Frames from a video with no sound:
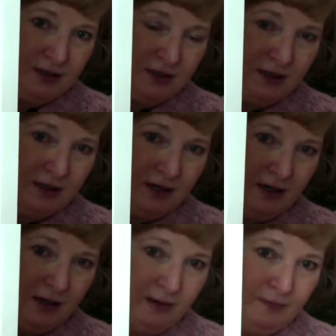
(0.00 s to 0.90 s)
a
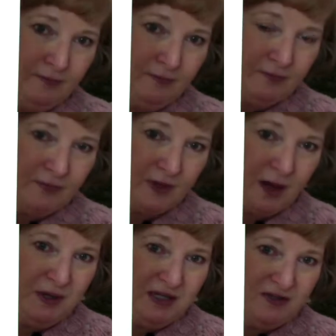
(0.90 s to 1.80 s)
piece
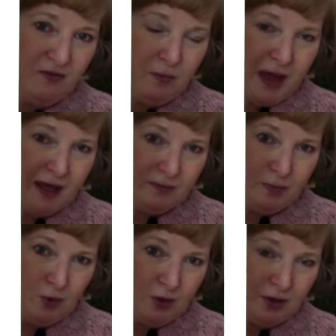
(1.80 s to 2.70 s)
of mat board,